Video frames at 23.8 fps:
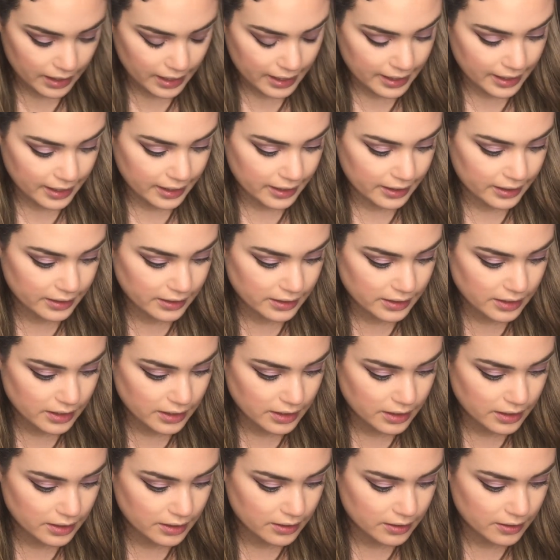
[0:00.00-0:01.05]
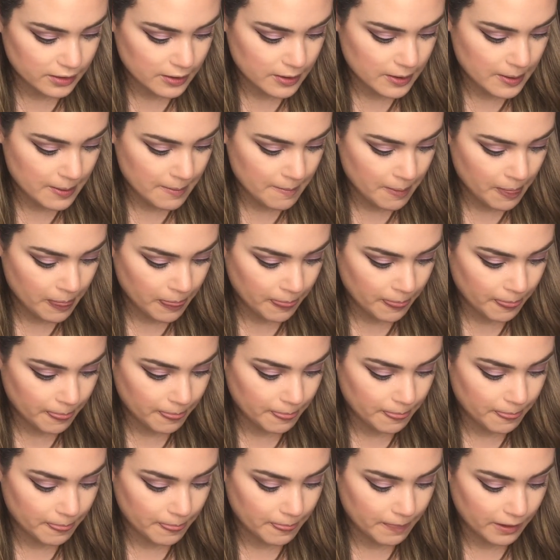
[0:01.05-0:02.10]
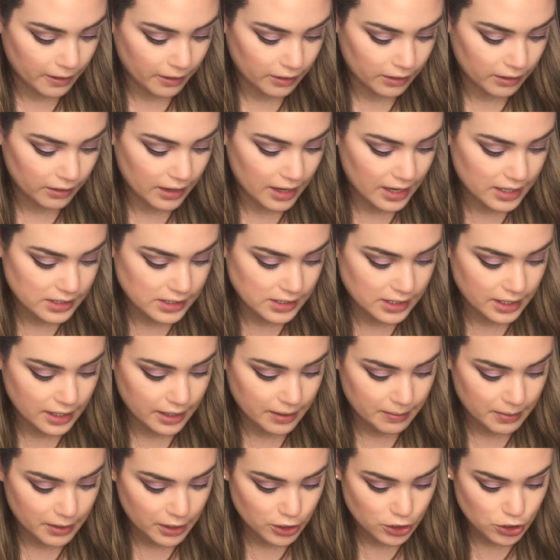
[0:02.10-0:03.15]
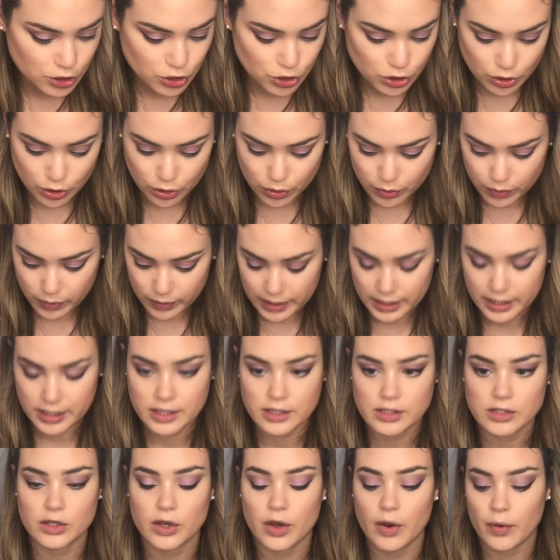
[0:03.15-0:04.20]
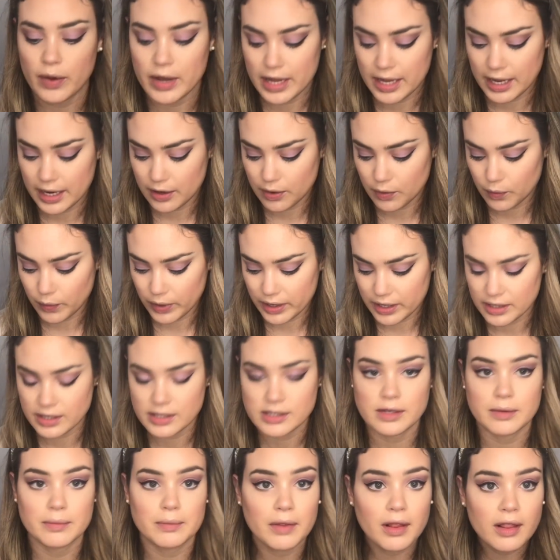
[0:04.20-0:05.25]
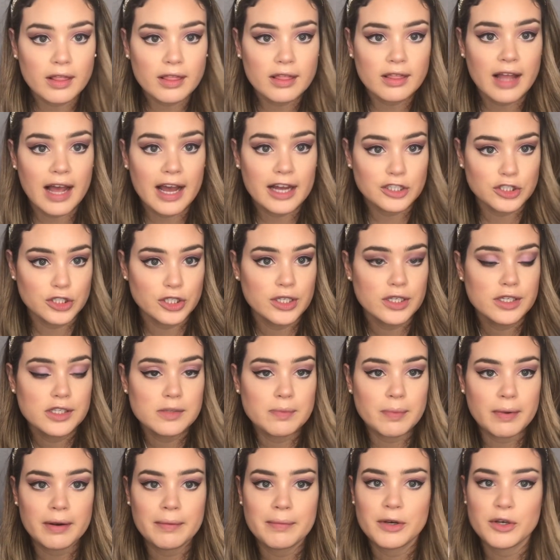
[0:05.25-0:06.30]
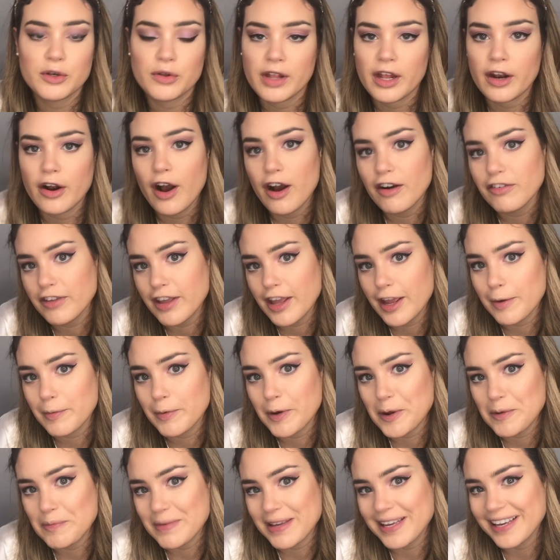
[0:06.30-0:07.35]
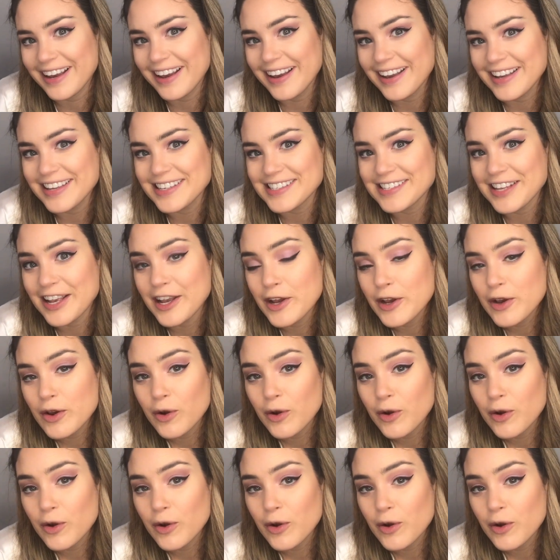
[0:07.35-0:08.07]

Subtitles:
And the last thing I'm going to do is go in with some lashes, but I'm going to do that off camera because